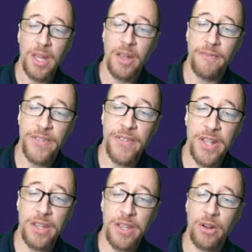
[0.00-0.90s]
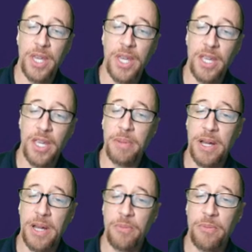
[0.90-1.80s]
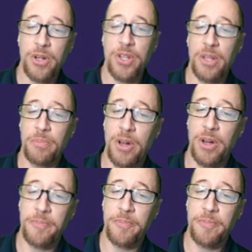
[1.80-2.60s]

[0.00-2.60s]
Feeling okay about pushing the pawn.